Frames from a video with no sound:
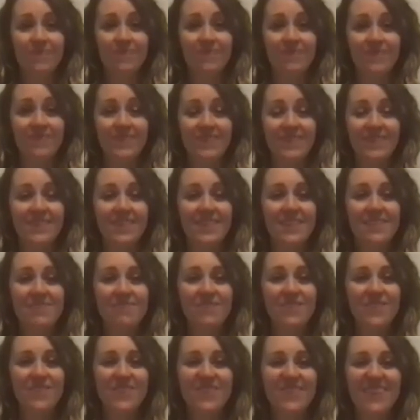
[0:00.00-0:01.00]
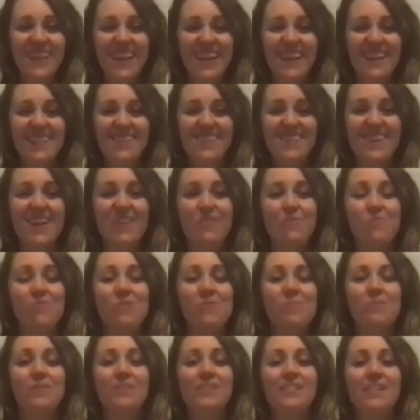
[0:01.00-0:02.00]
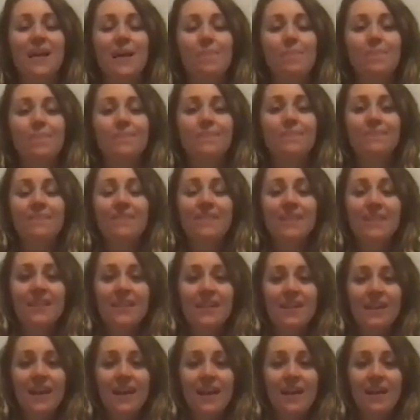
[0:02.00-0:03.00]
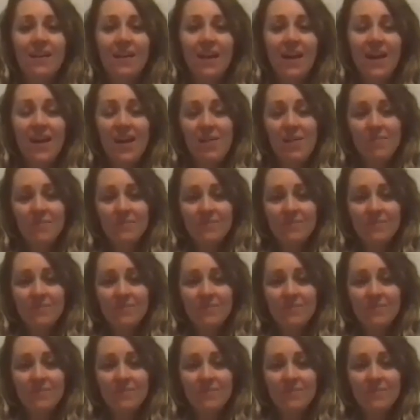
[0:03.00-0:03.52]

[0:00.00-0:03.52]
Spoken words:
And see if it's okay to try one more time. Inhale up.